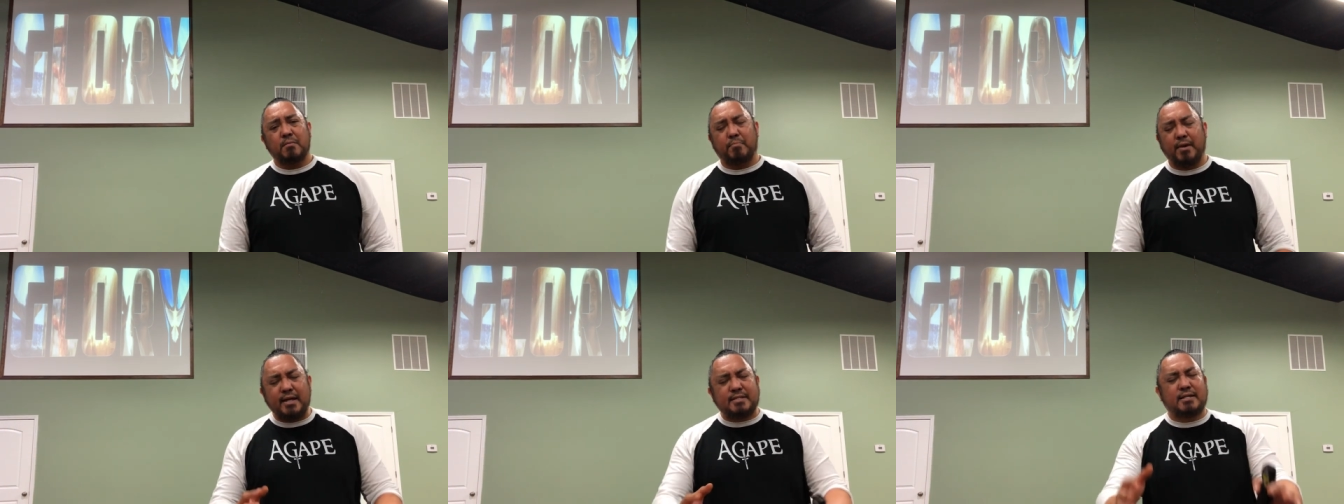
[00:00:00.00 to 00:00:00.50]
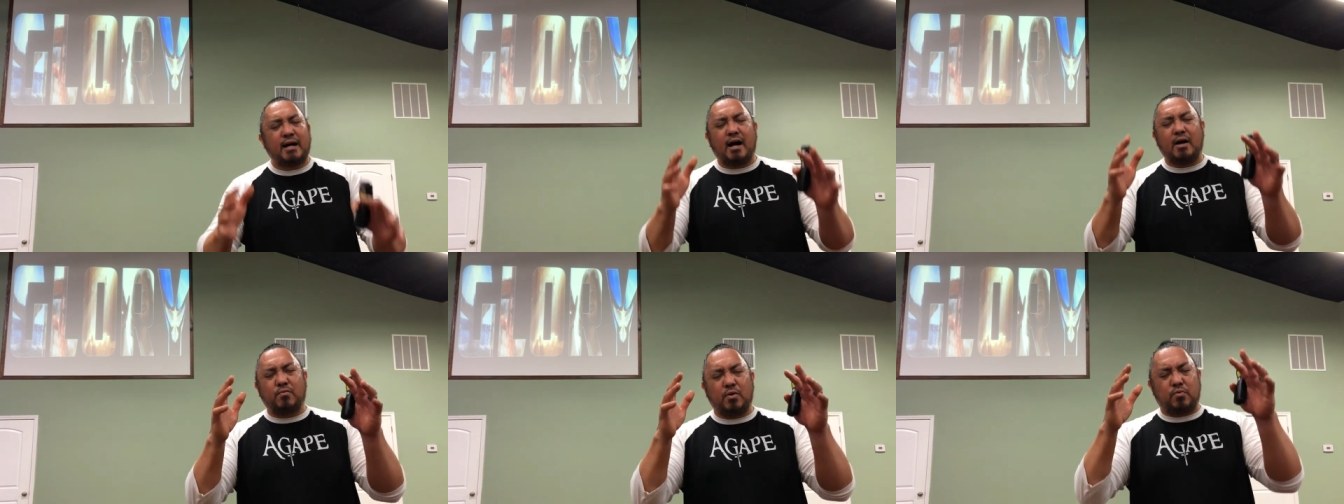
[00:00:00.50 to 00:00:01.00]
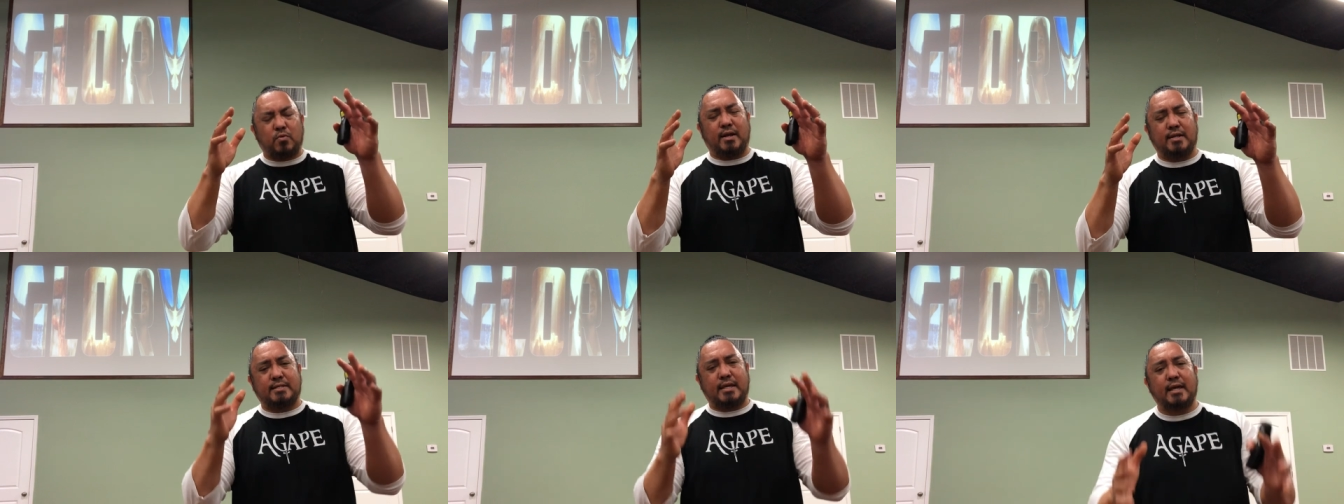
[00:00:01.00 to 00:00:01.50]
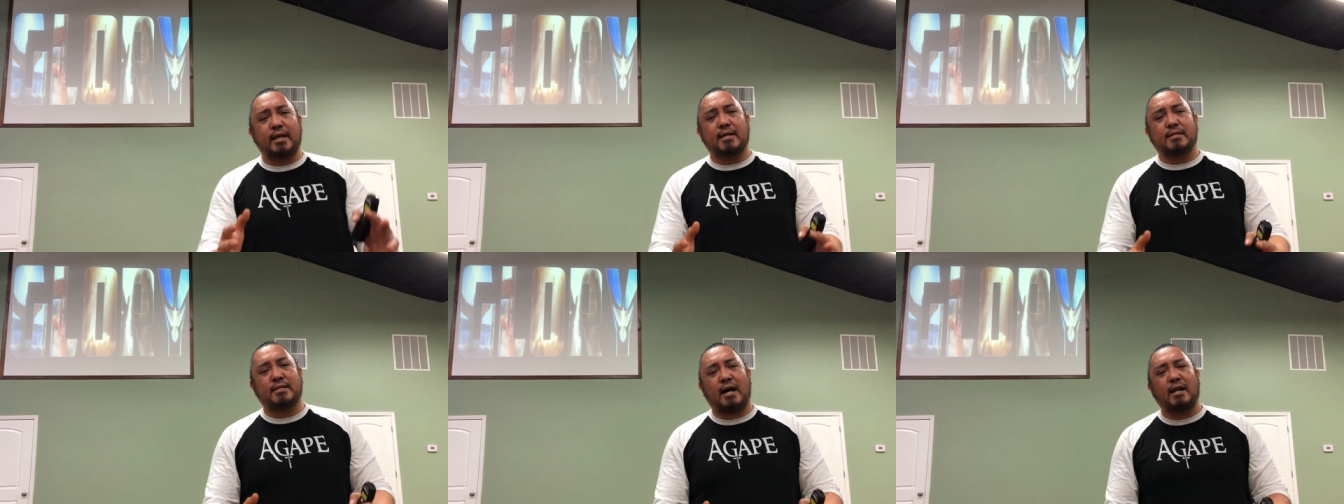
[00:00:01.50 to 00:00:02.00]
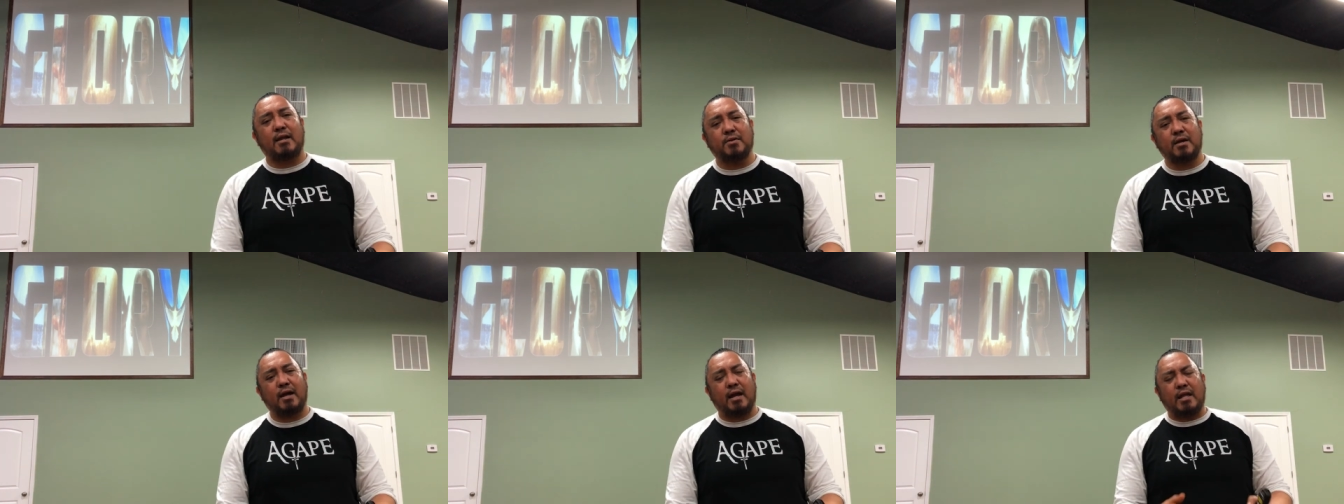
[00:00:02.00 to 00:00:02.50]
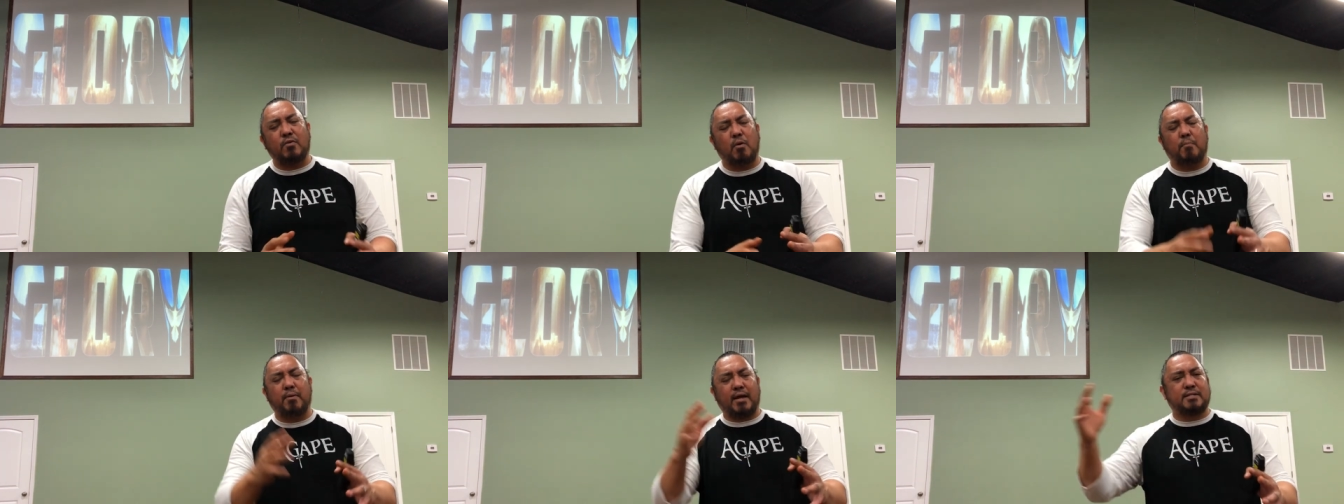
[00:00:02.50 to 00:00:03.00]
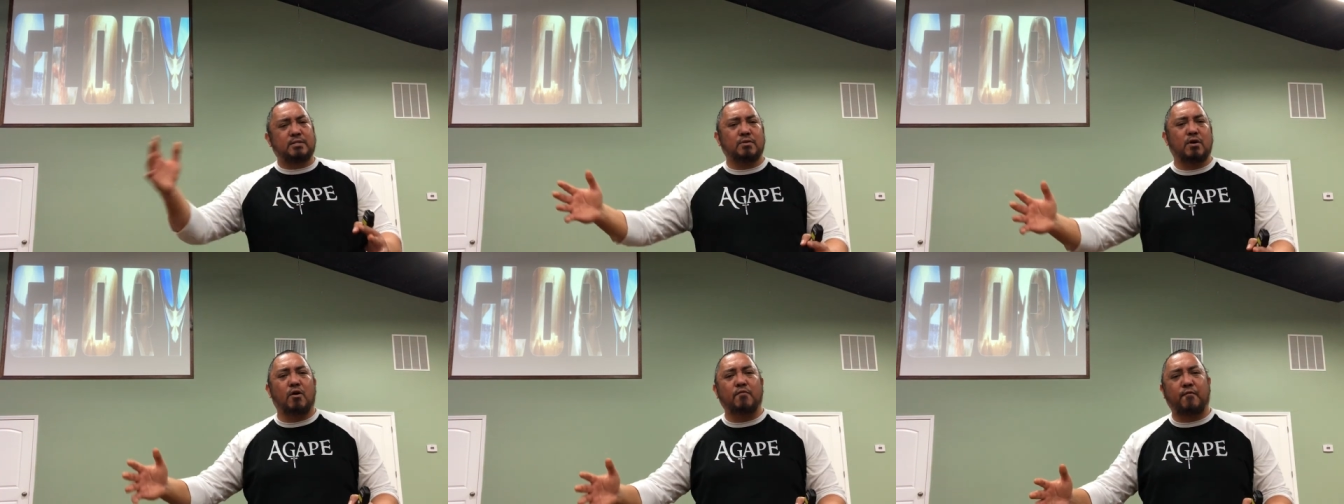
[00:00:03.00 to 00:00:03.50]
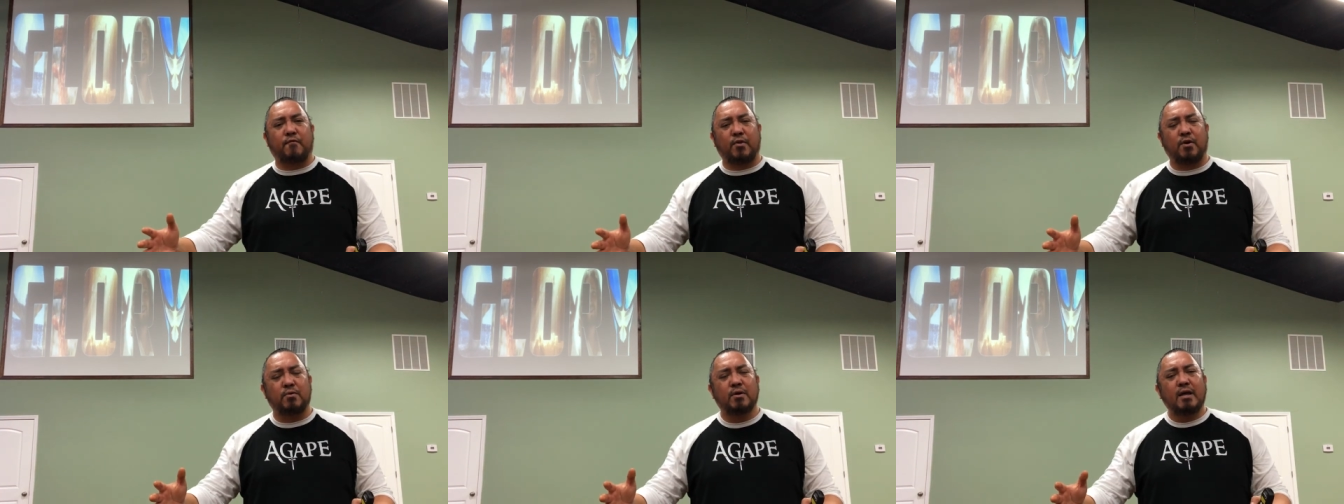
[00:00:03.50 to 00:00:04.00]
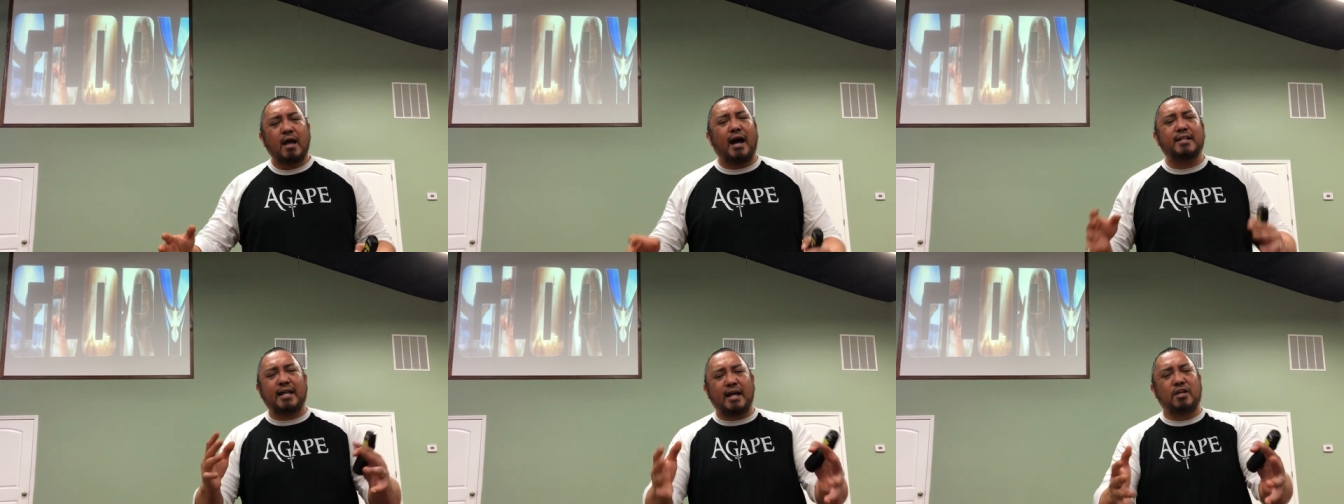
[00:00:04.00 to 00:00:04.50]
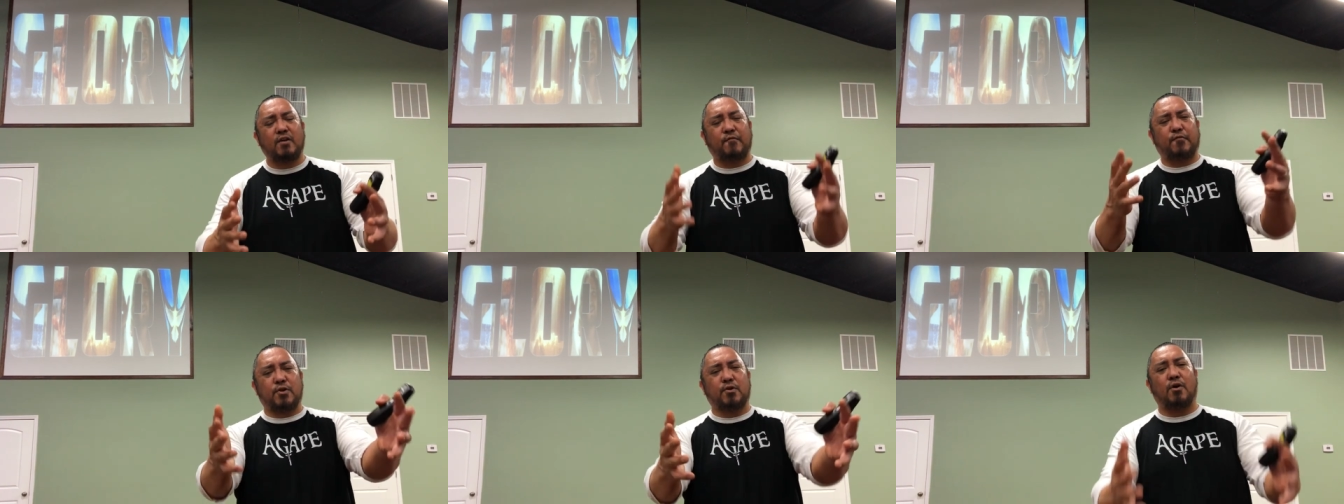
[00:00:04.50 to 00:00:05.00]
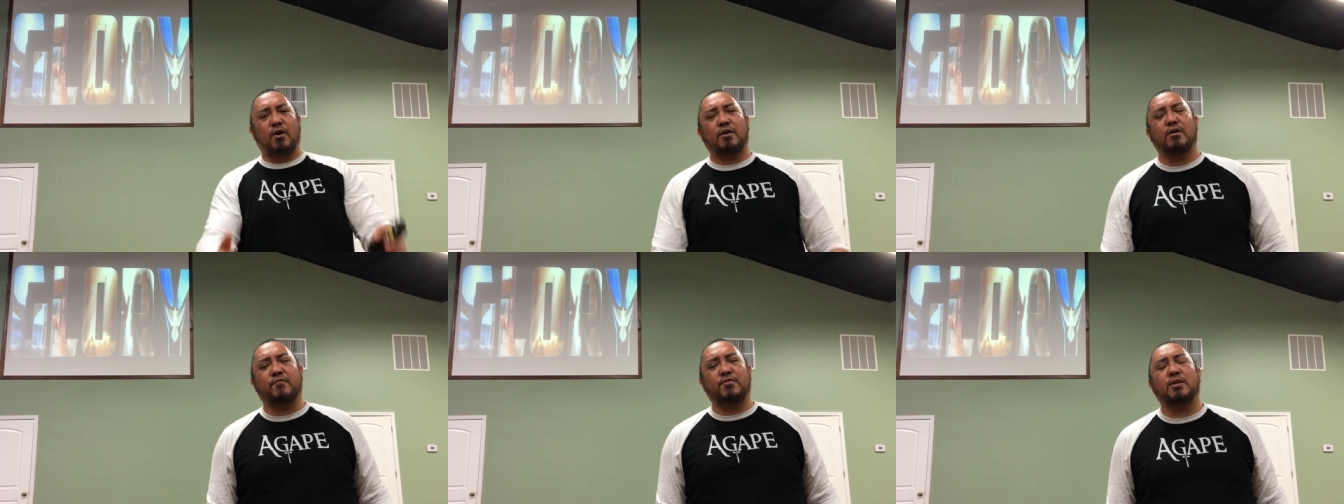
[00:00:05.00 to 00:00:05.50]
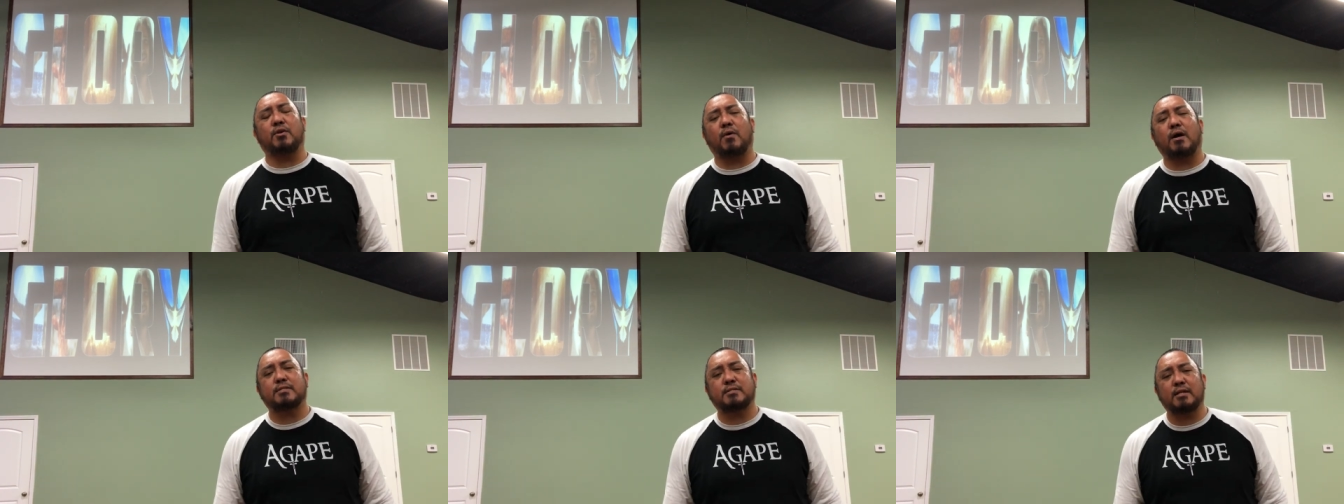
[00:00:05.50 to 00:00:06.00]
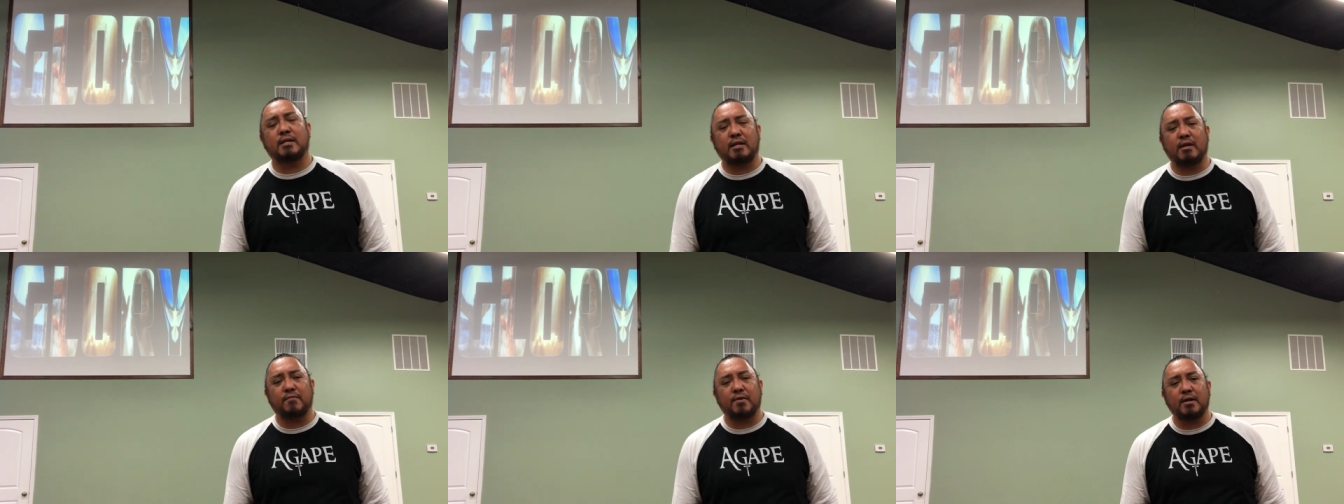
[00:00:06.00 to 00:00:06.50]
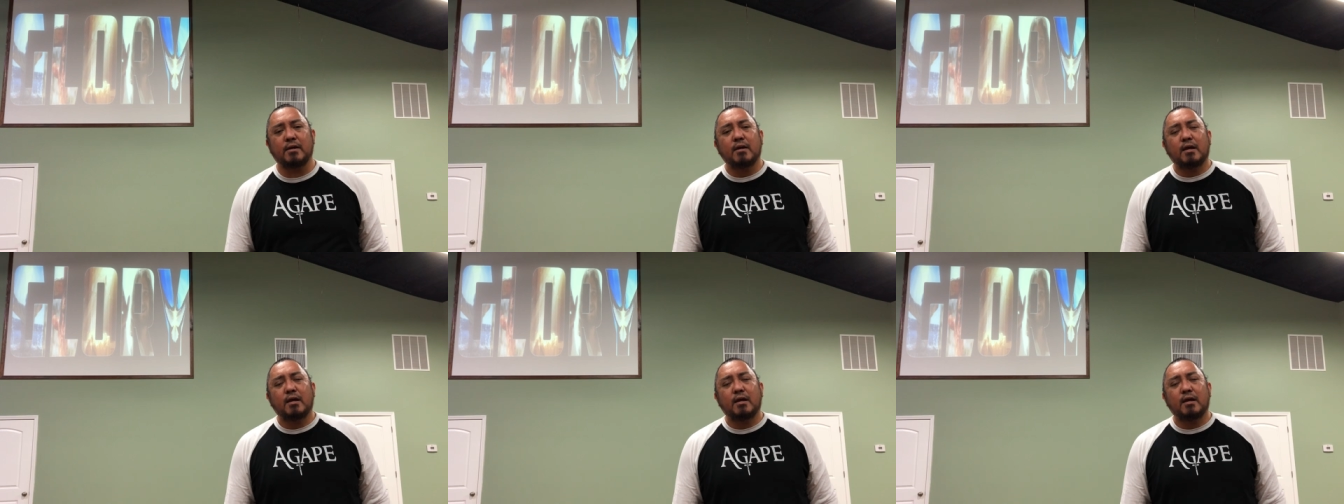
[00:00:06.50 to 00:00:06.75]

Bless God with what is his. Hallelujah. And he will bless you in the overflow. I thank you for your heart of generosity and giving.